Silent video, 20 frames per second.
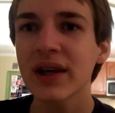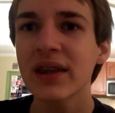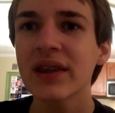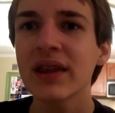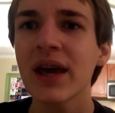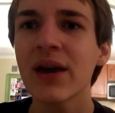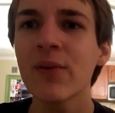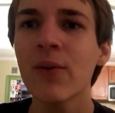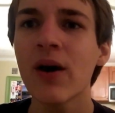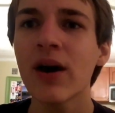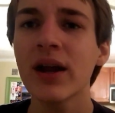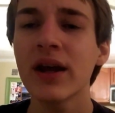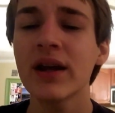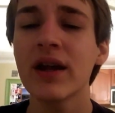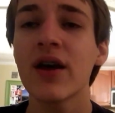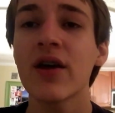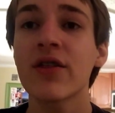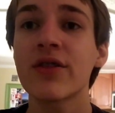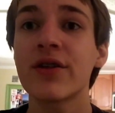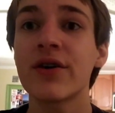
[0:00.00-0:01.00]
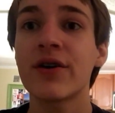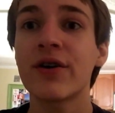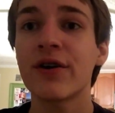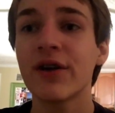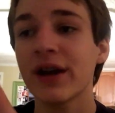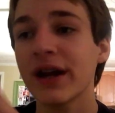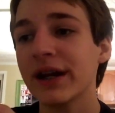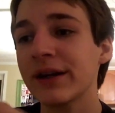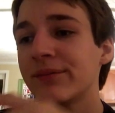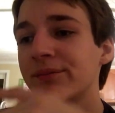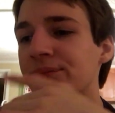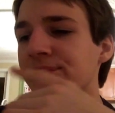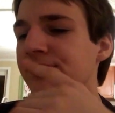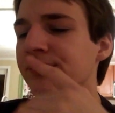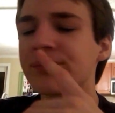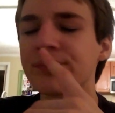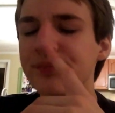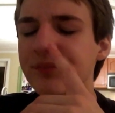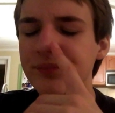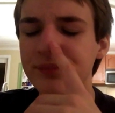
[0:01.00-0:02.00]
They wanted $30.
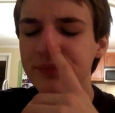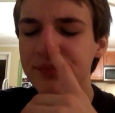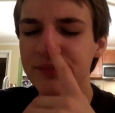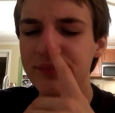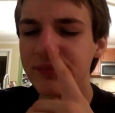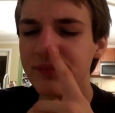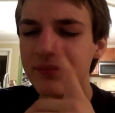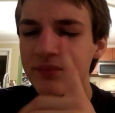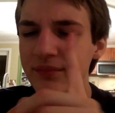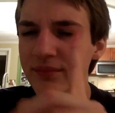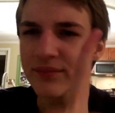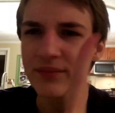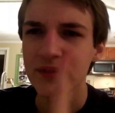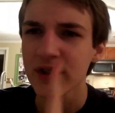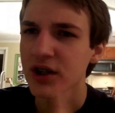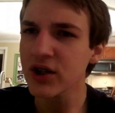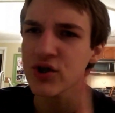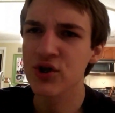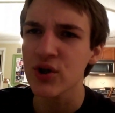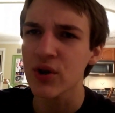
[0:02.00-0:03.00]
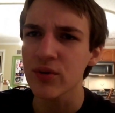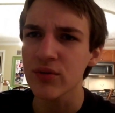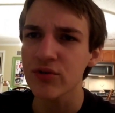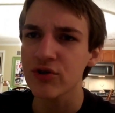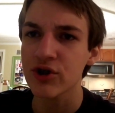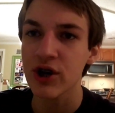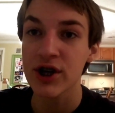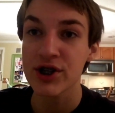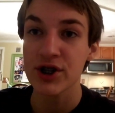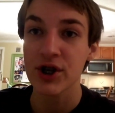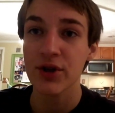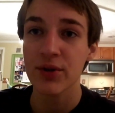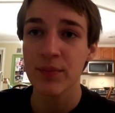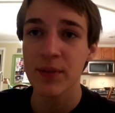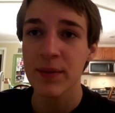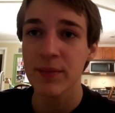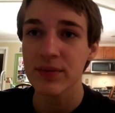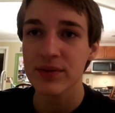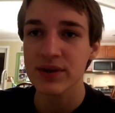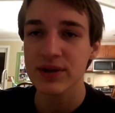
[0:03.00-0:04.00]
Don't trust other
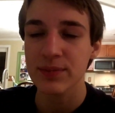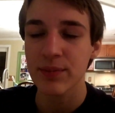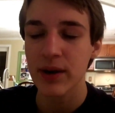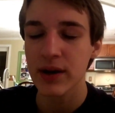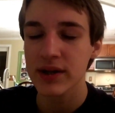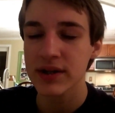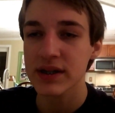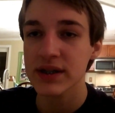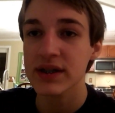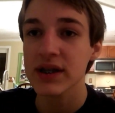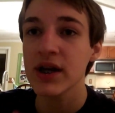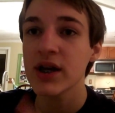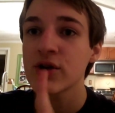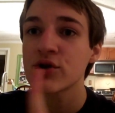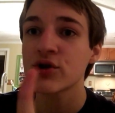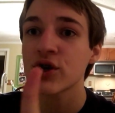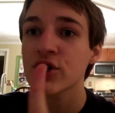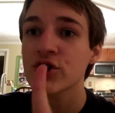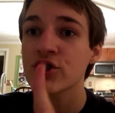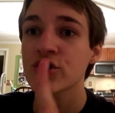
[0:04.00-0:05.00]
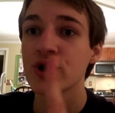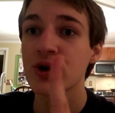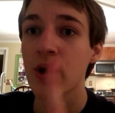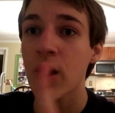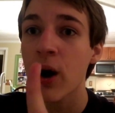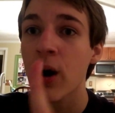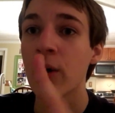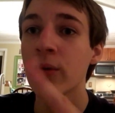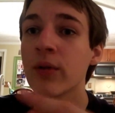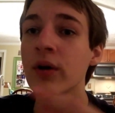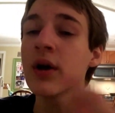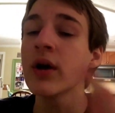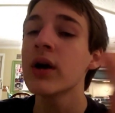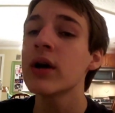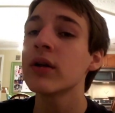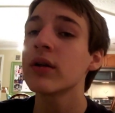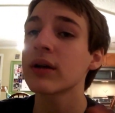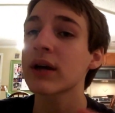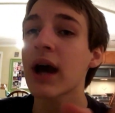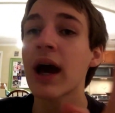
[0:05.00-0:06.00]
people's prices. Trust your own.
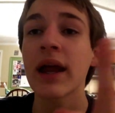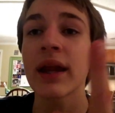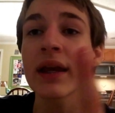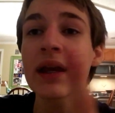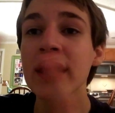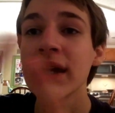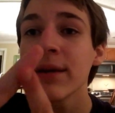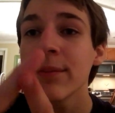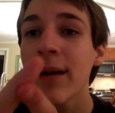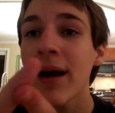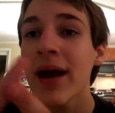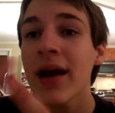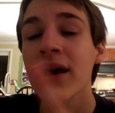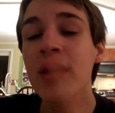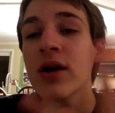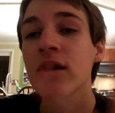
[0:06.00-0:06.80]
Look on eBay.